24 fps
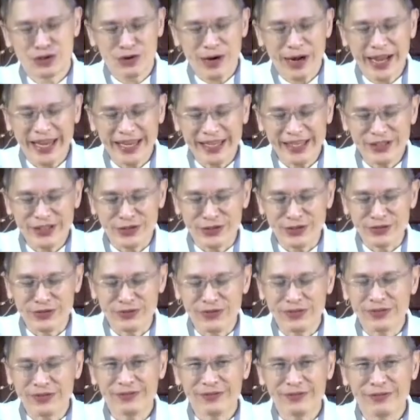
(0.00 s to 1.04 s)
trying
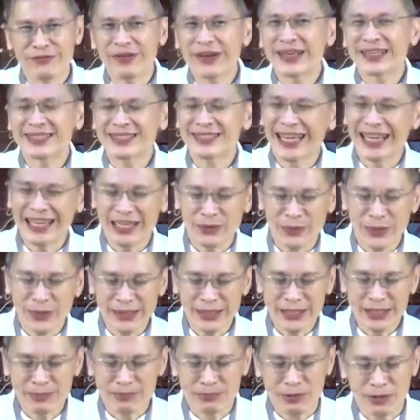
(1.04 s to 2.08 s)
to fix
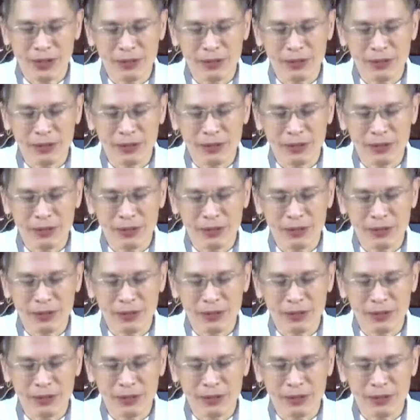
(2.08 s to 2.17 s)
anyone's